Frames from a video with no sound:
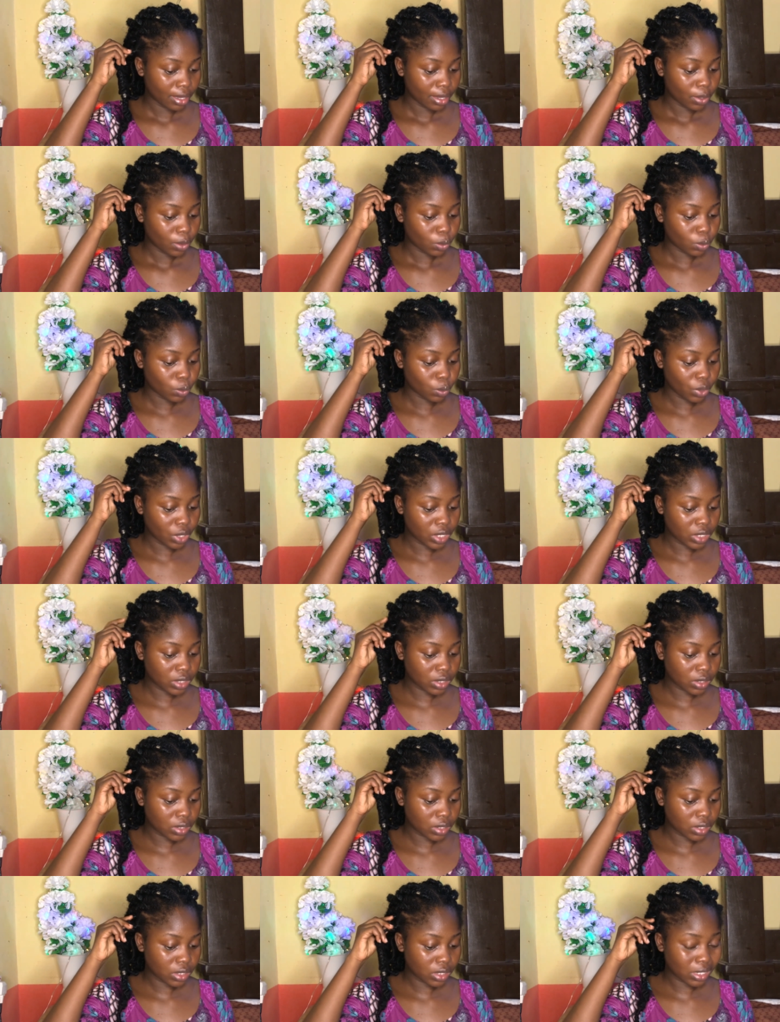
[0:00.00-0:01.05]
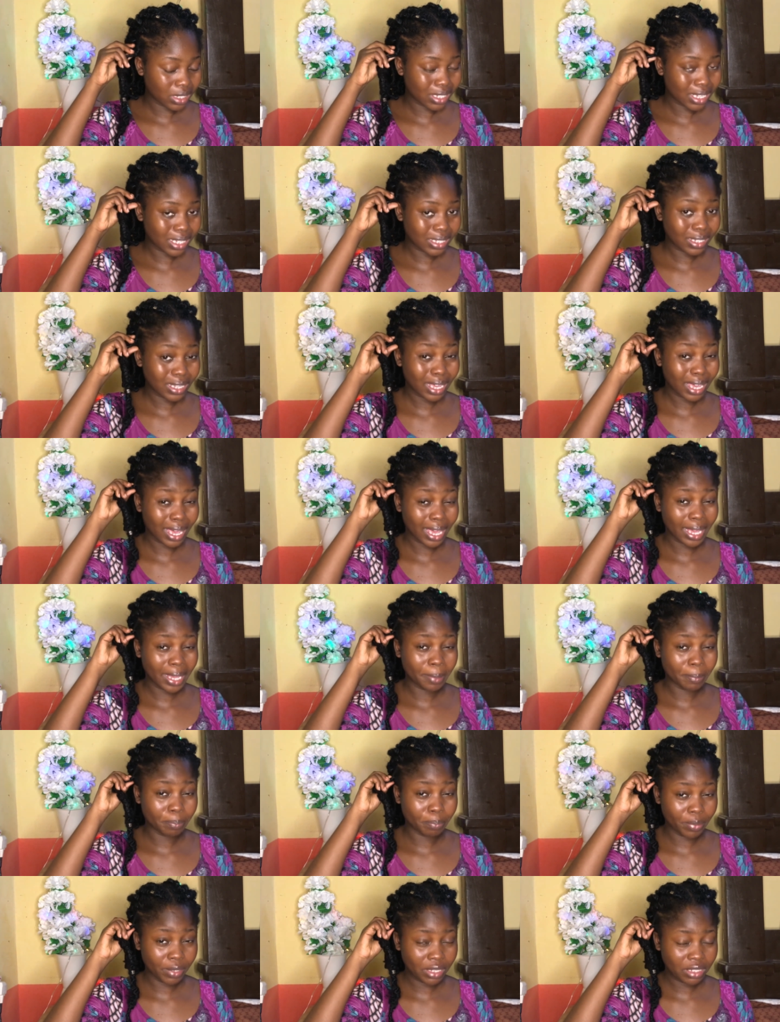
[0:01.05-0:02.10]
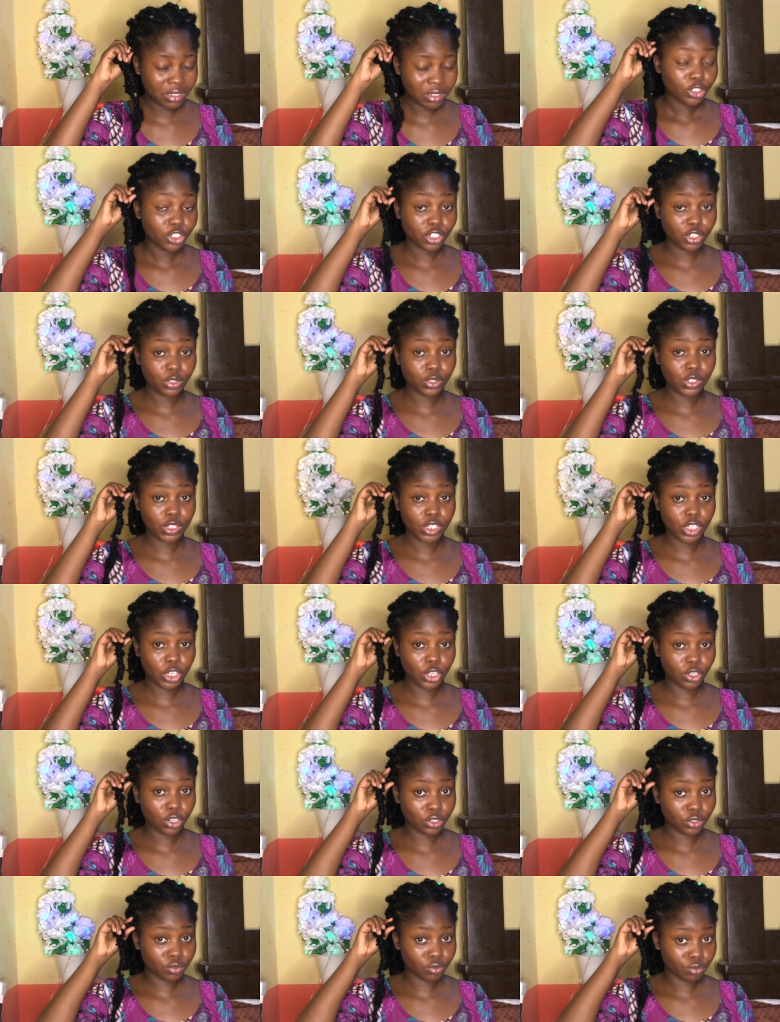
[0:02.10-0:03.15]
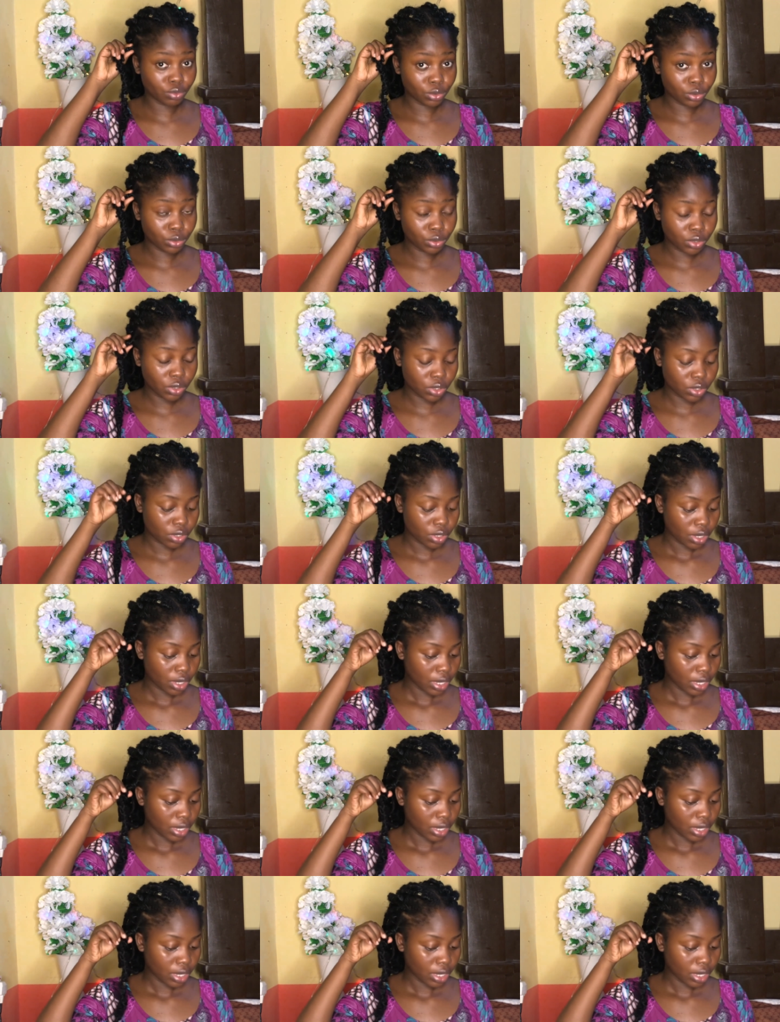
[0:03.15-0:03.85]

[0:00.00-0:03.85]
with the synthetic hair a bit just to secure the roots.